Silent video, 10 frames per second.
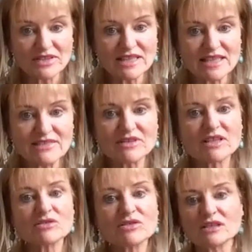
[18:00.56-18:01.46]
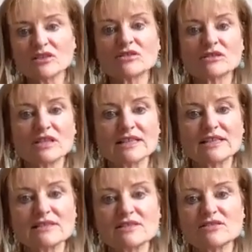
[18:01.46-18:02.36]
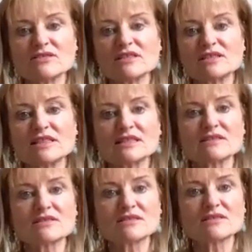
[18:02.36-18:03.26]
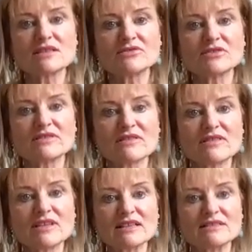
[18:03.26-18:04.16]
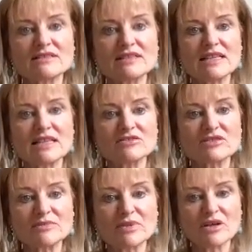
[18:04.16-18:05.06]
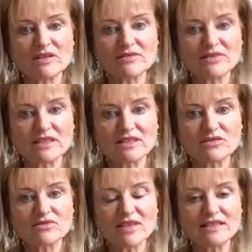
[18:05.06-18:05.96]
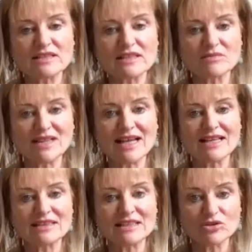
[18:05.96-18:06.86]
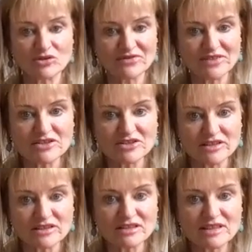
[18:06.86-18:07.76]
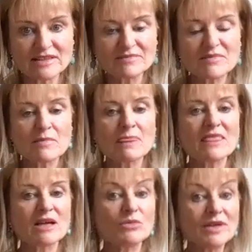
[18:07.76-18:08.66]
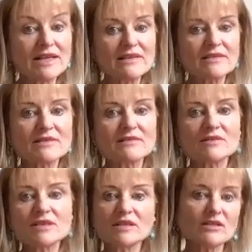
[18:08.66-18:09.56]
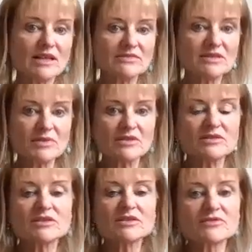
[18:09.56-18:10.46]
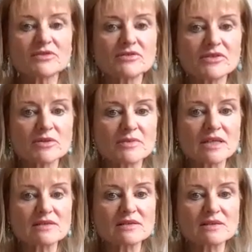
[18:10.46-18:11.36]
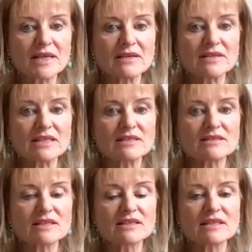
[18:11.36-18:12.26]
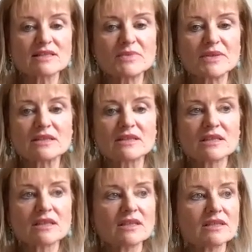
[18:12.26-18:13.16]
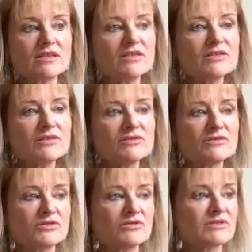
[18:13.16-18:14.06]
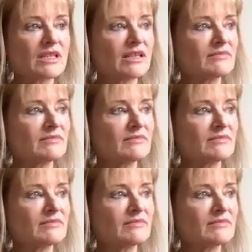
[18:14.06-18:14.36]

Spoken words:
of it, even though it'll look like it's two distinct, different things. It's actually part of it. You've ended up landing your vision with, I've spoken to you for a few months about this, and there's been huge,